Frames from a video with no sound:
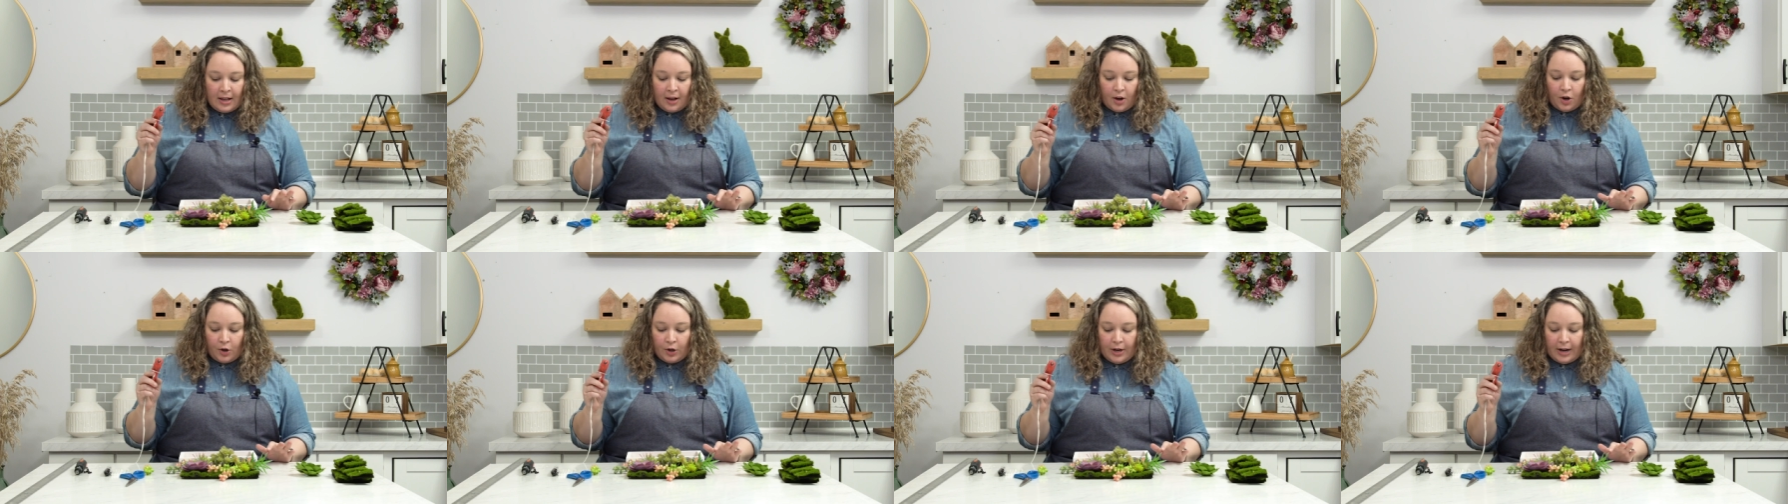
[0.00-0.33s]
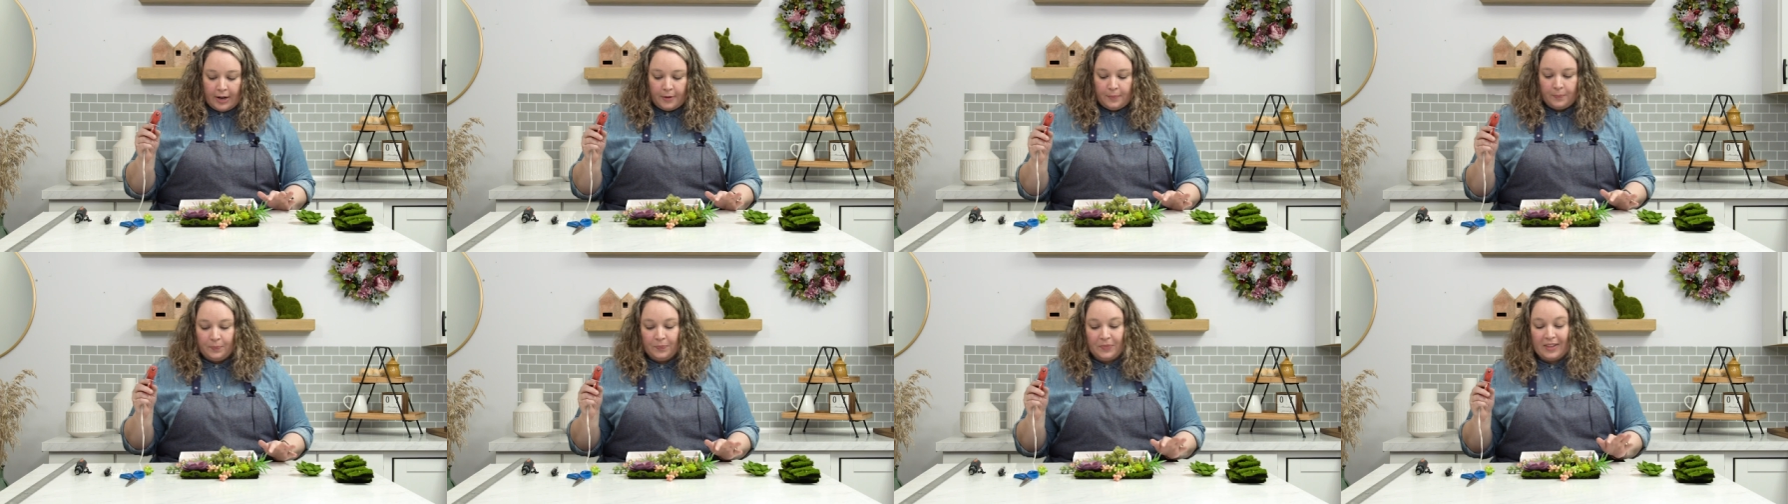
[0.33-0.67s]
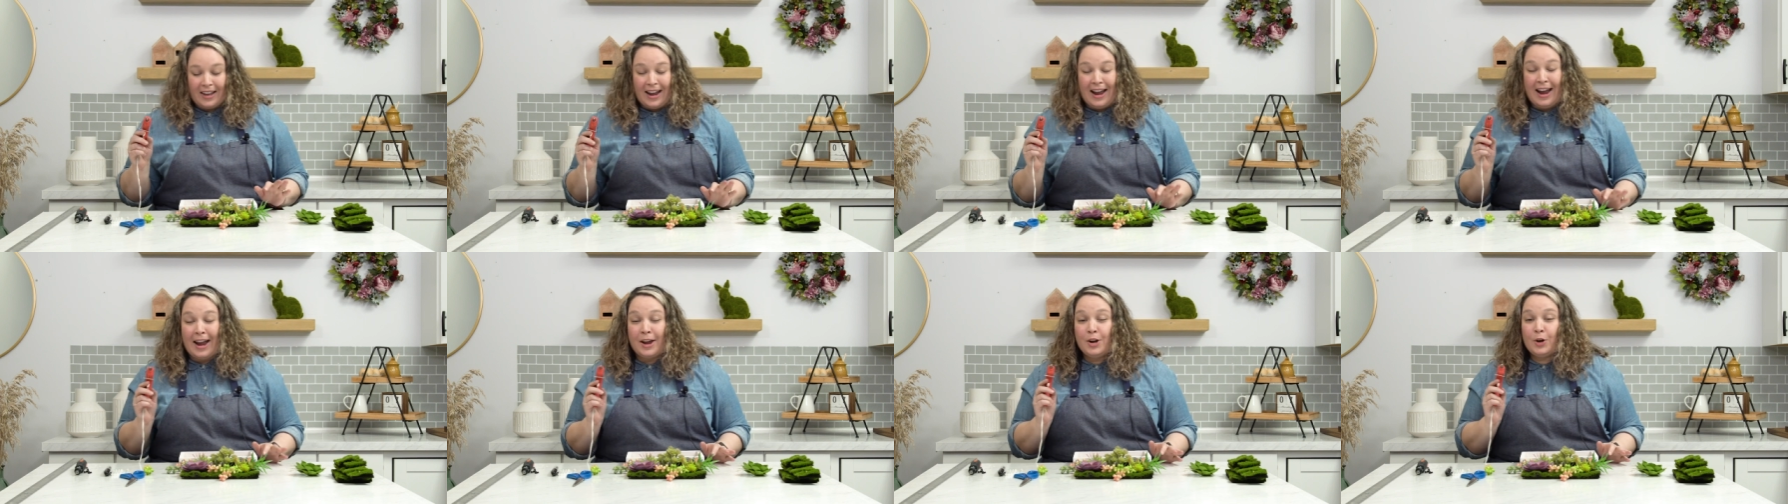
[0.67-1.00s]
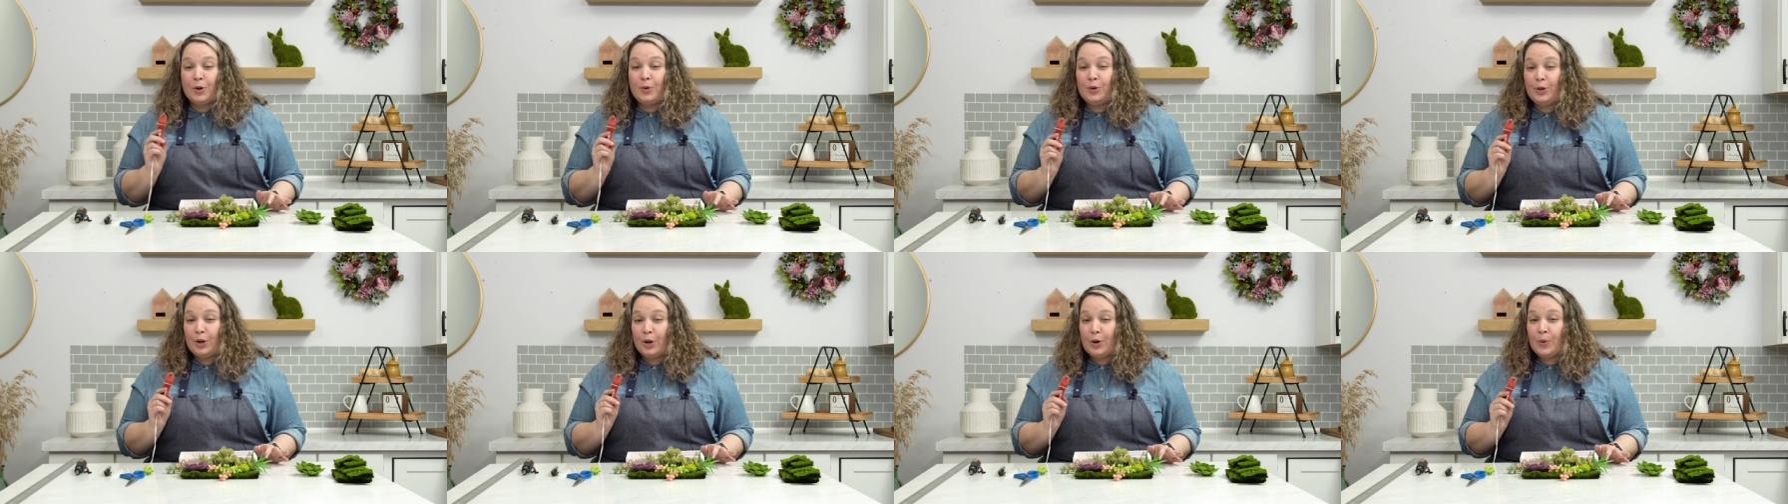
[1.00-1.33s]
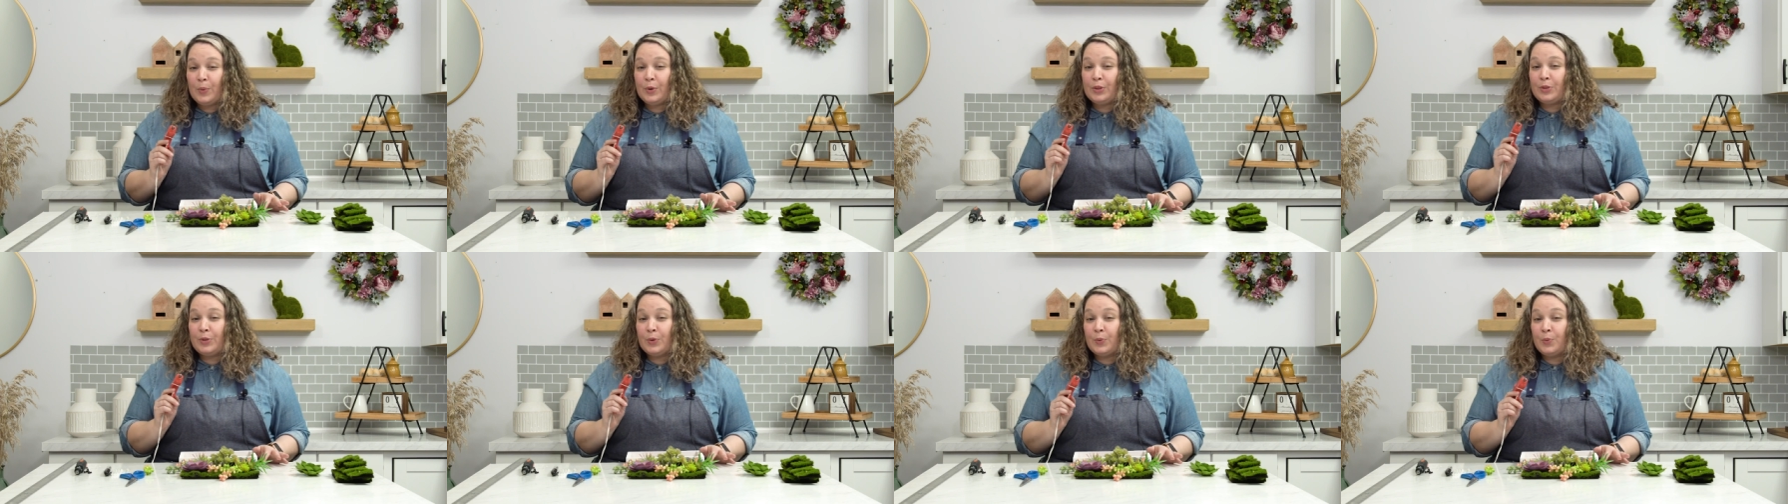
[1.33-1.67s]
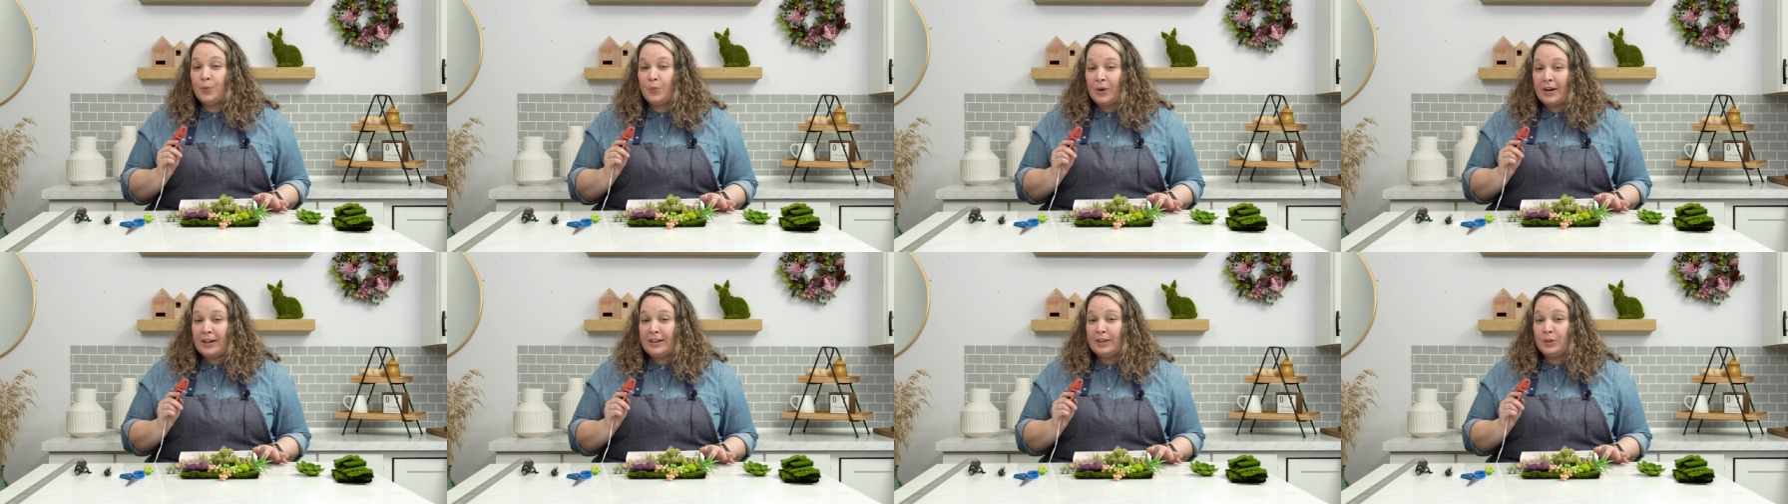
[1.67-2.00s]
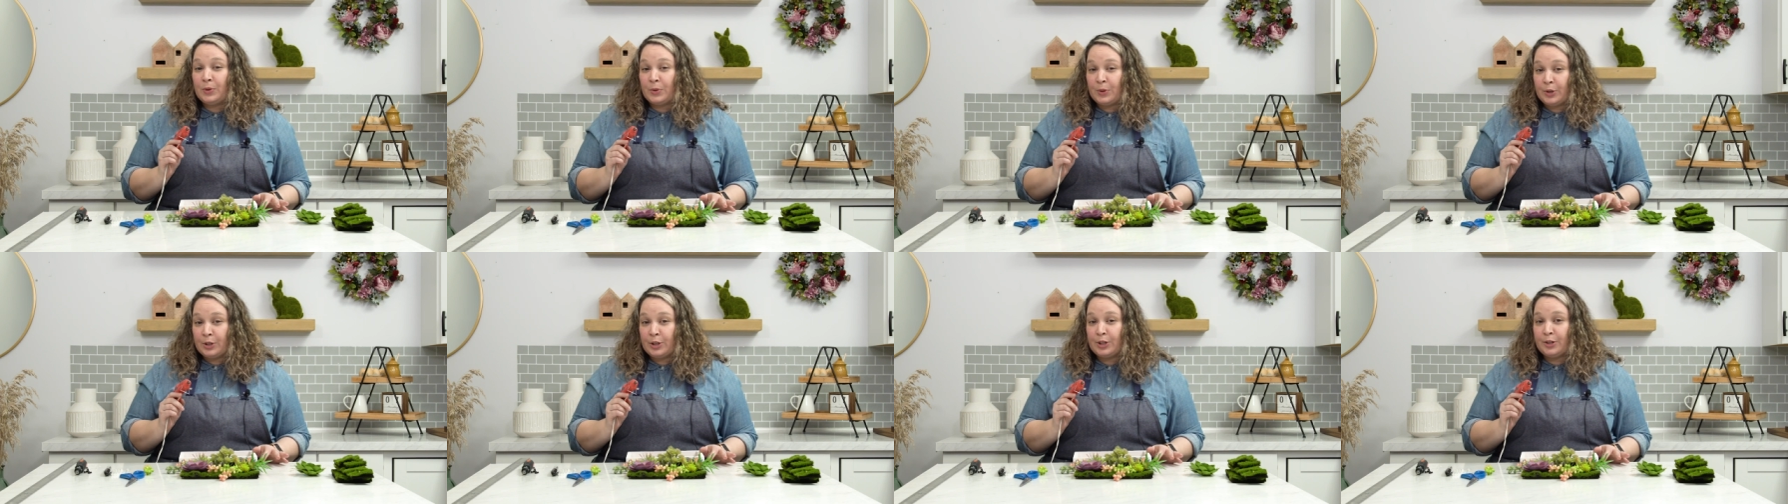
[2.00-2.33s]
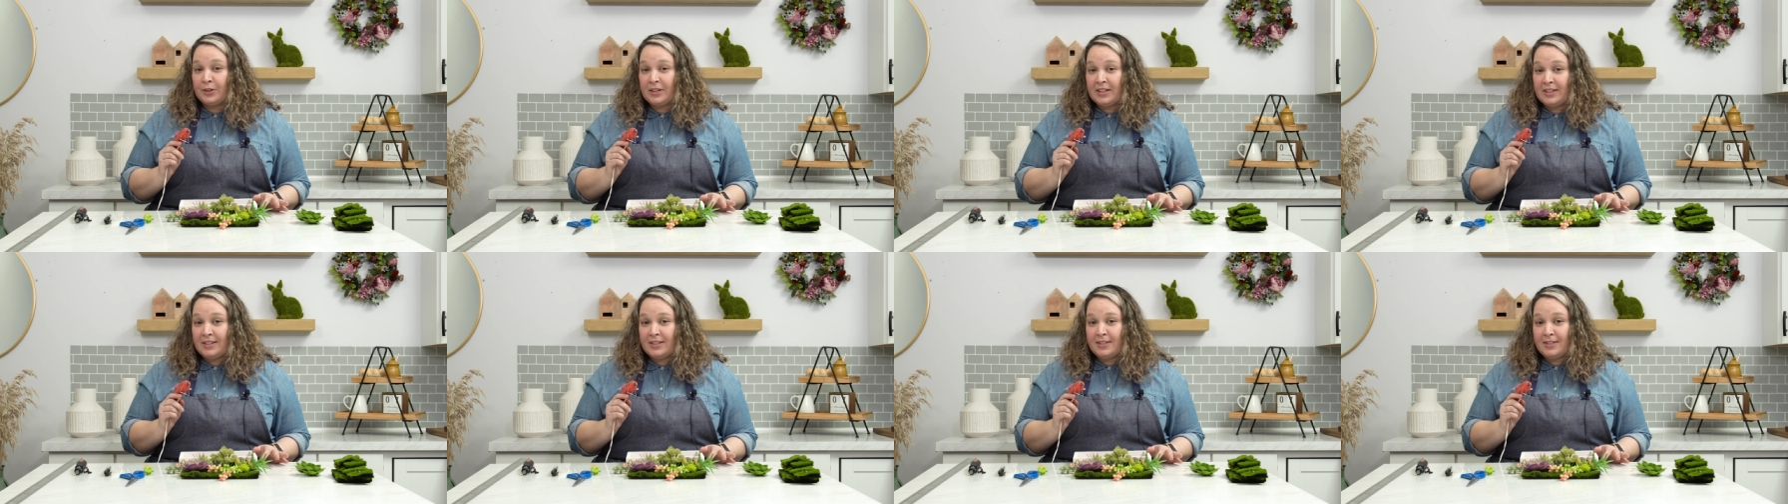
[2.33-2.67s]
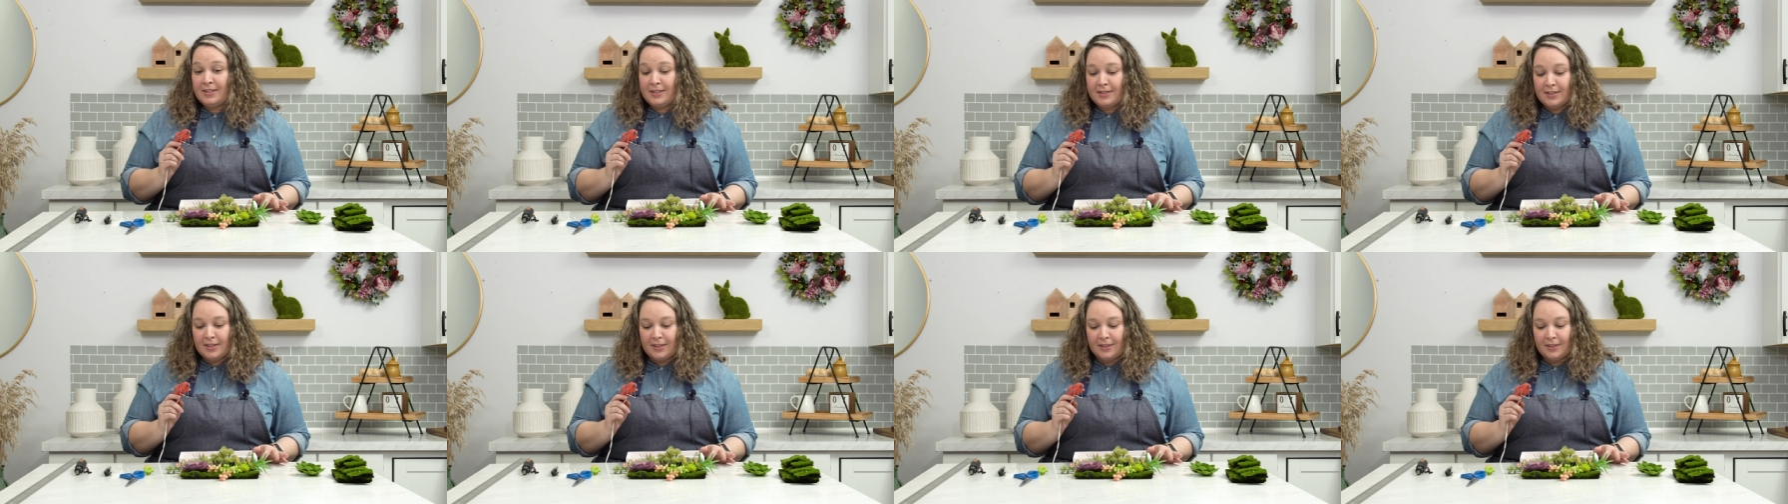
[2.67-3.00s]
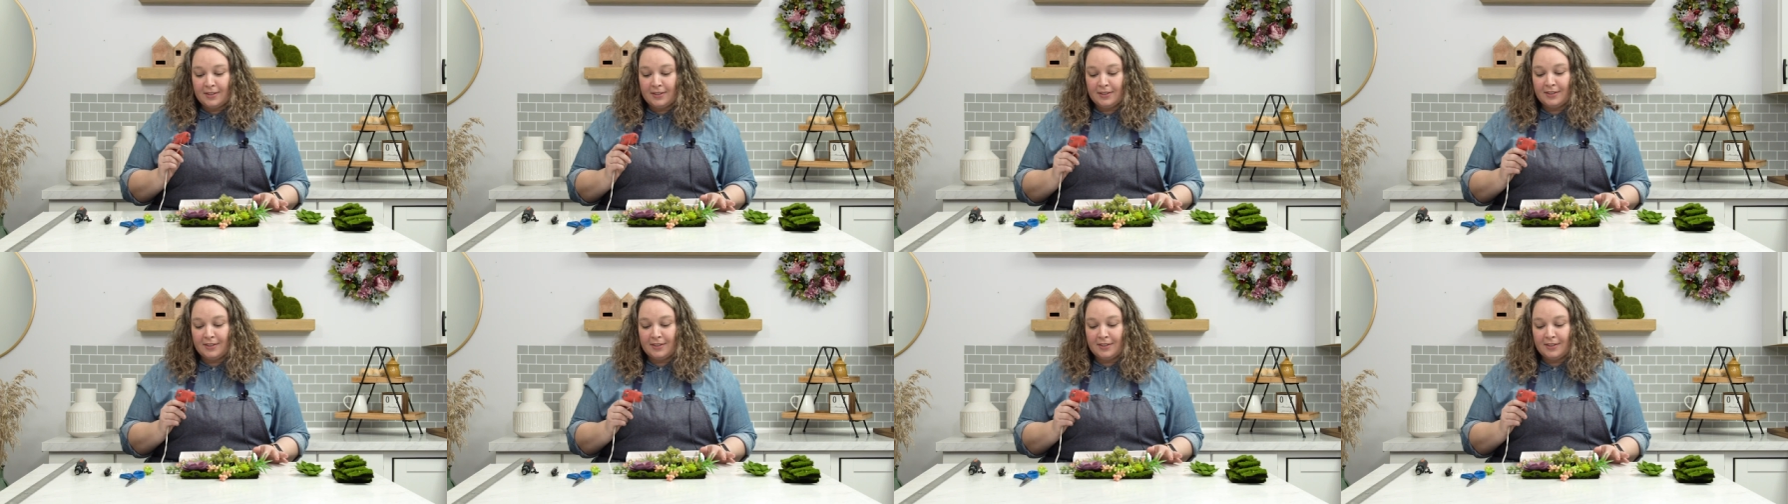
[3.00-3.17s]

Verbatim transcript: Okay, I don't know what the right order is.